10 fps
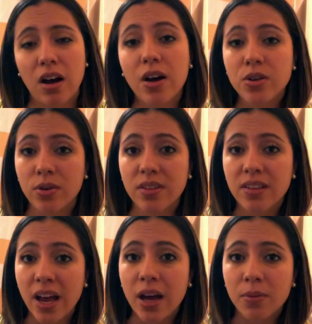on your
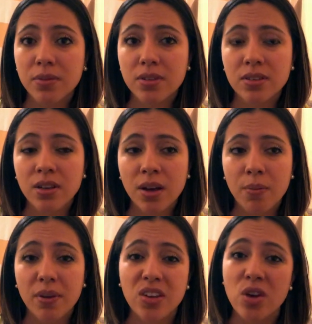exams,
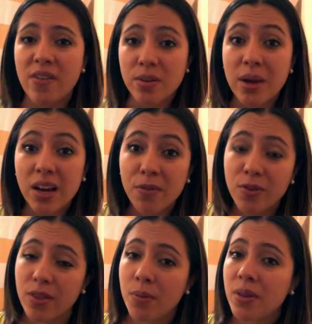but then you have to make
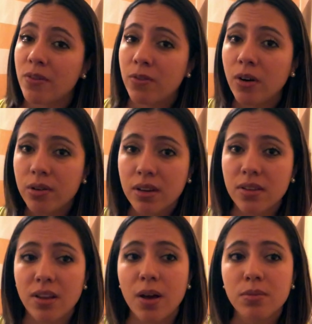up for them in the following
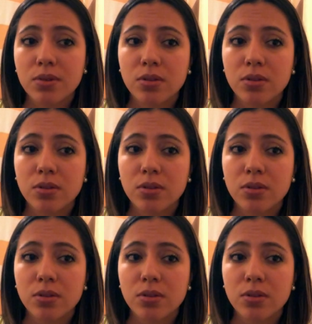exams.